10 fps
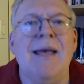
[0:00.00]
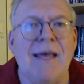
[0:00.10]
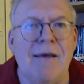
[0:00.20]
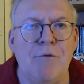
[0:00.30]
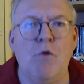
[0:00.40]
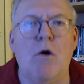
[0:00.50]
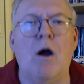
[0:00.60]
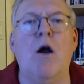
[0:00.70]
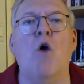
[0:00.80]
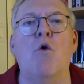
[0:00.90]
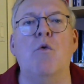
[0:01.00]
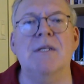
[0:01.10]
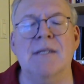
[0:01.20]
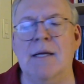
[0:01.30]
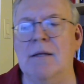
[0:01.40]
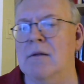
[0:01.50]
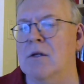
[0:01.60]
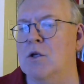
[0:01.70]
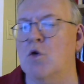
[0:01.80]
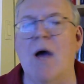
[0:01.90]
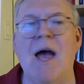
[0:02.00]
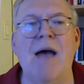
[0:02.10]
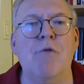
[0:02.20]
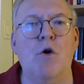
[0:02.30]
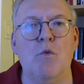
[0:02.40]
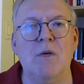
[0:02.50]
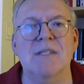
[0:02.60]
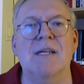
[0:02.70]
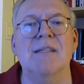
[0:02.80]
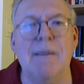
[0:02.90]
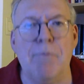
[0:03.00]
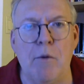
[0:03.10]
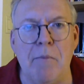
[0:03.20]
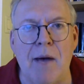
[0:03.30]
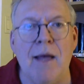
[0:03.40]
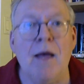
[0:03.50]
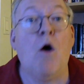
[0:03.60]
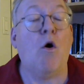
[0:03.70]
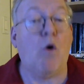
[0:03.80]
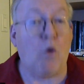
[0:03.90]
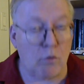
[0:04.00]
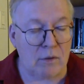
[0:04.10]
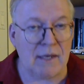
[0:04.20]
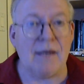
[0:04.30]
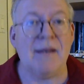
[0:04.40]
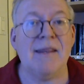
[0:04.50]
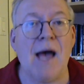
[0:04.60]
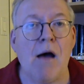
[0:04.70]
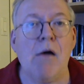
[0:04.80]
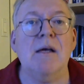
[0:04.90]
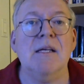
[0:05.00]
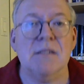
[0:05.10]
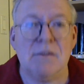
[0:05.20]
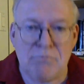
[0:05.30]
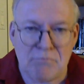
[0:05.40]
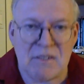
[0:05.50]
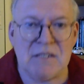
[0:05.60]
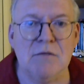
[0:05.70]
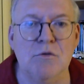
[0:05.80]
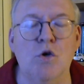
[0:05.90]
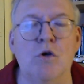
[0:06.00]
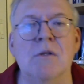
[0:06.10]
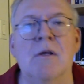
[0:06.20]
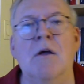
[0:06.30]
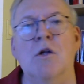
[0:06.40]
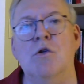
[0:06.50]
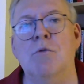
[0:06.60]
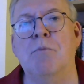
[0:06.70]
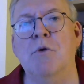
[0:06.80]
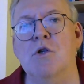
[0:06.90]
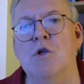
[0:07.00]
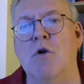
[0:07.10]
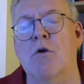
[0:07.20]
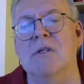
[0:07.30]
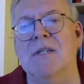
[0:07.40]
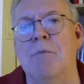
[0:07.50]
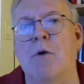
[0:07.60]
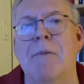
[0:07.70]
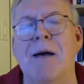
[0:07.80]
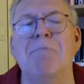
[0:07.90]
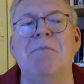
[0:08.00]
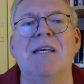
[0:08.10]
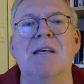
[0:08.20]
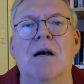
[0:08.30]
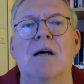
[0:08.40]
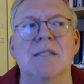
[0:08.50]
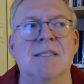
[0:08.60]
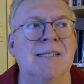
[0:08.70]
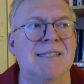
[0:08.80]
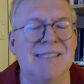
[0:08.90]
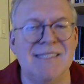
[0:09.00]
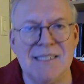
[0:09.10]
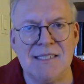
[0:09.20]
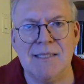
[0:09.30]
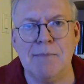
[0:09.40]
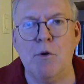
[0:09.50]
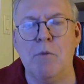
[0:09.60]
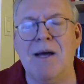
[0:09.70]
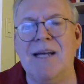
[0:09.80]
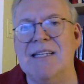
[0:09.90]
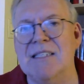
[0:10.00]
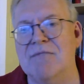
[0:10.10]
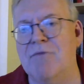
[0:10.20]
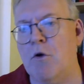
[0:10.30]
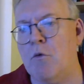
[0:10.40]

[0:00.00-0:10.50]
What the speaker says: If you have a recent diploma, okay, now is good to put your diploma, because this diploma is